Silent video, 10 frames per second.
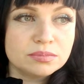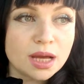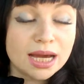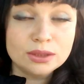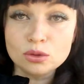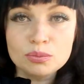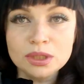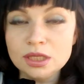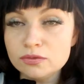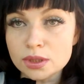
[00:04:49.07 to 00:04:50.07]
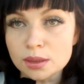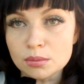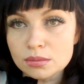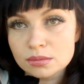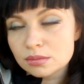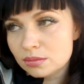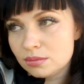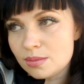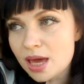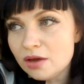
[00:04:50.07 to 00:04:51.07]
I don't believe in them.
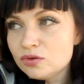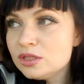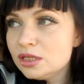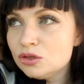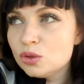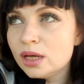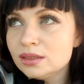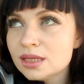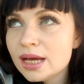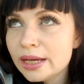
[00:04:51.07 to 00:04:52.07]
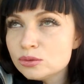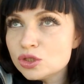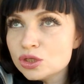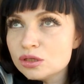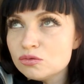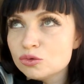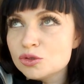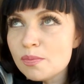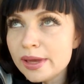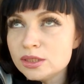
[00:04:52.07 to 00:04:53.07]
Everything you had encountered was
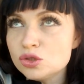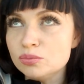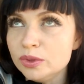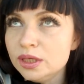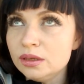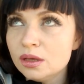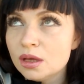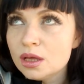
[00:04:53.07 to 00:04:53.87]
meant to be